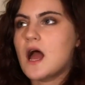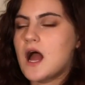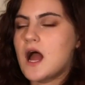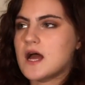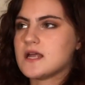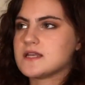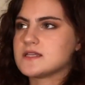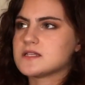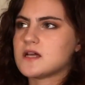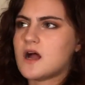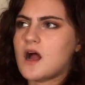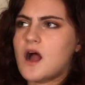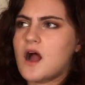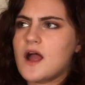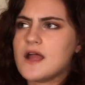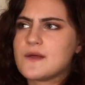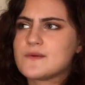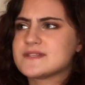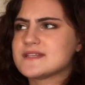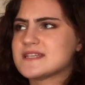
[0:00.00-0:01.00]
And
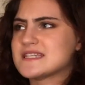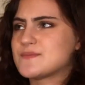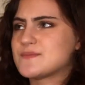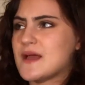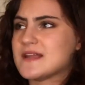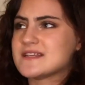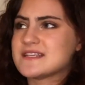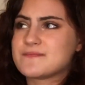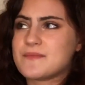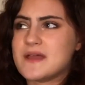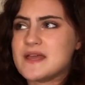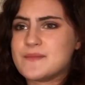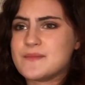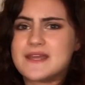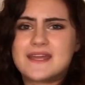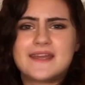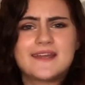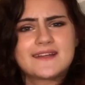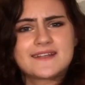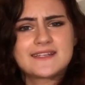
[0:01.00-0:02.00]
I was expecting
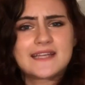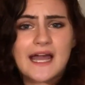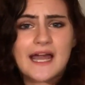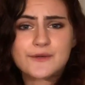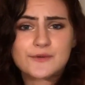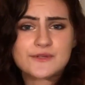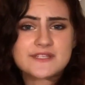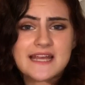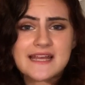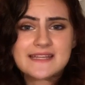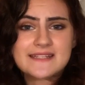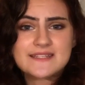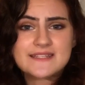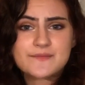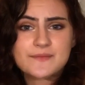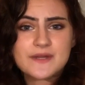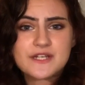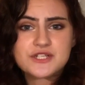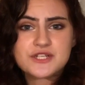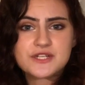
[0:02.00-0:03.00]
maybe 9 or 10
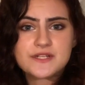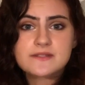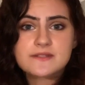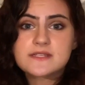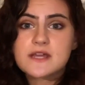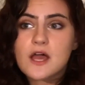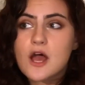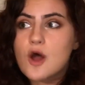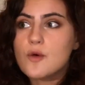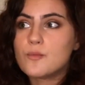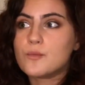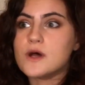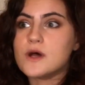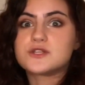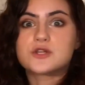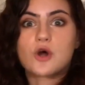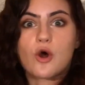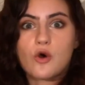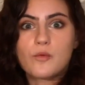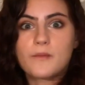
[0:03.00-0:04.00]
submissions,
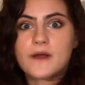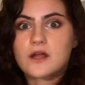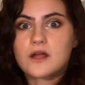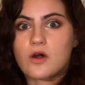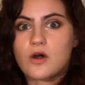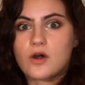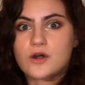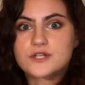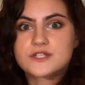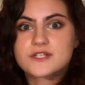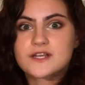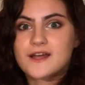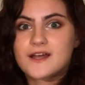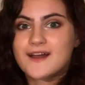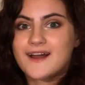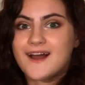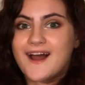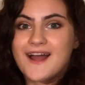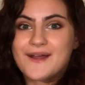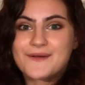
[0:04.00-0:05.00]
but oh my gosh,
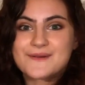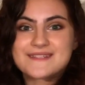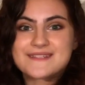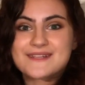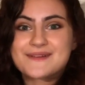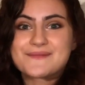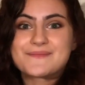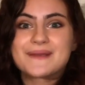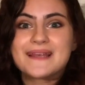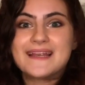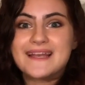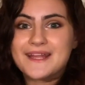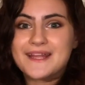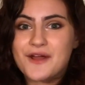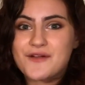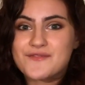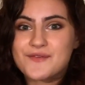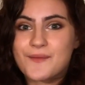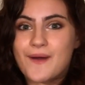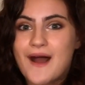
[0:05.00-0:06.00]
I was
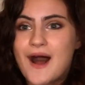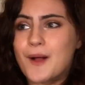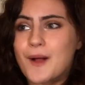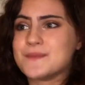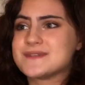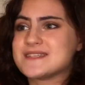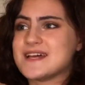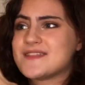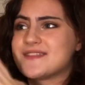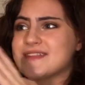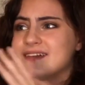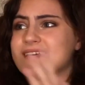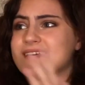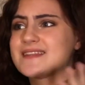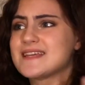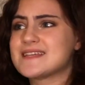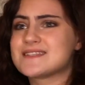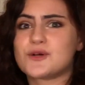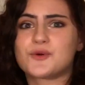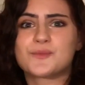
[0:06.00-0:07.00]
completely overwhelmed. I think
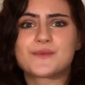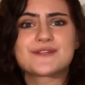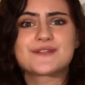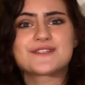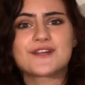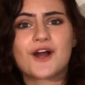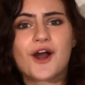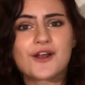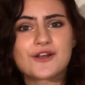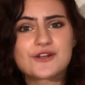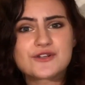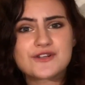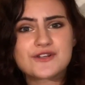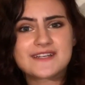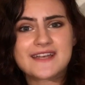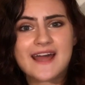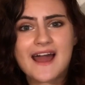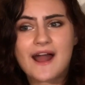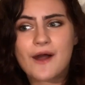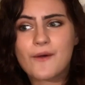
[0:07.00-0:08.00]
there's almost
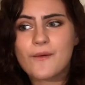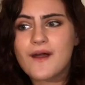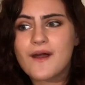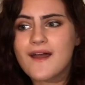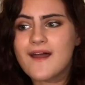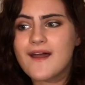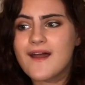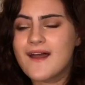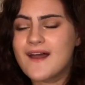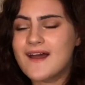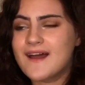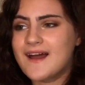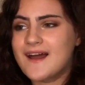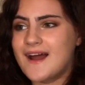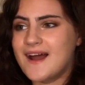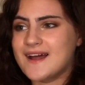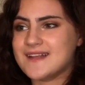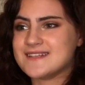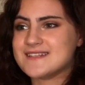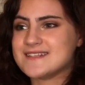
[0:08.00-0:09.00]
100 now.
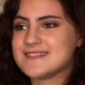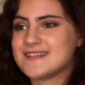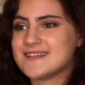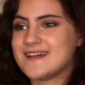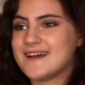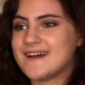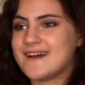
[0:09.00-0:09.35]
And